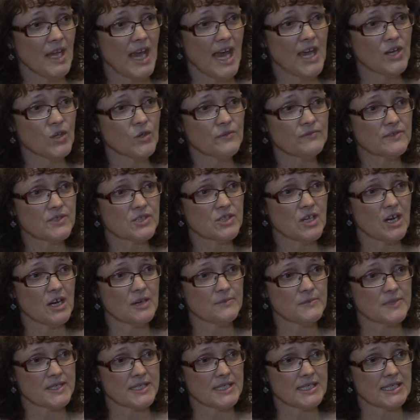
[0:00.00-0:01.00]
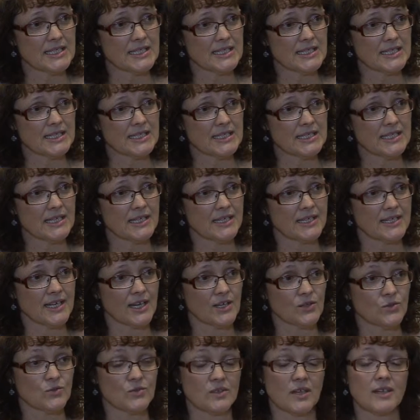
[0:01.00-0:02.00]
and oftentimes it
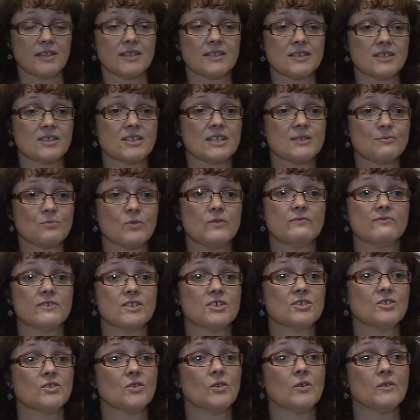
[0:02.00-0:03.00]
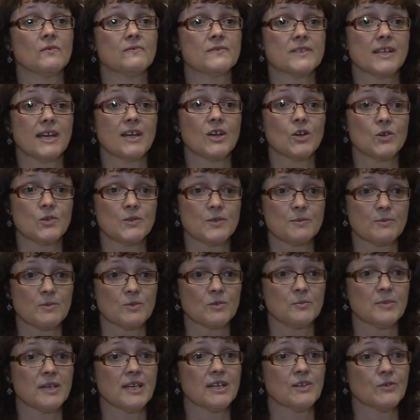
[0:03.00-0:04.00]
can look like it's just provisional, say a
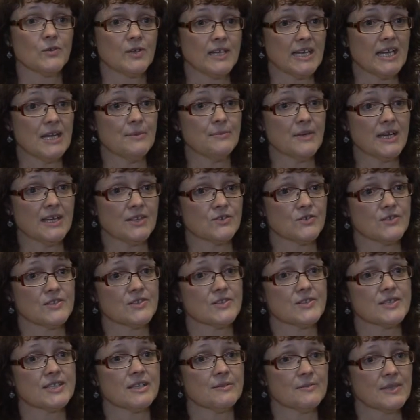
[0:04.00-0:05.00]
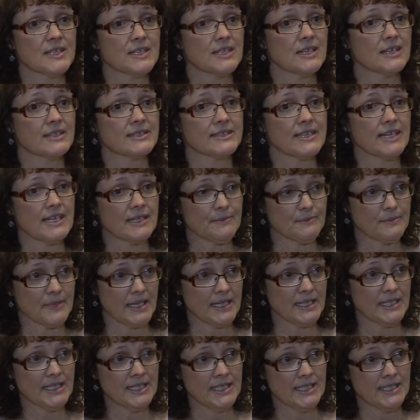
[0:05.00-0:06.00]
hospital bed or an air mattress or something like that,
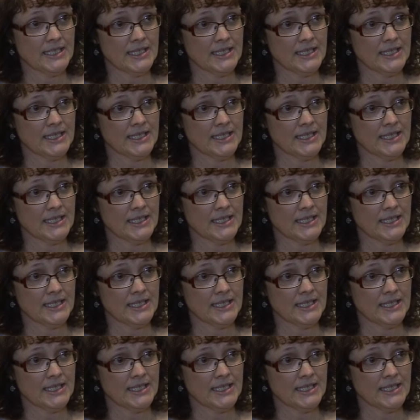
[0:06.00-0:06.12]
but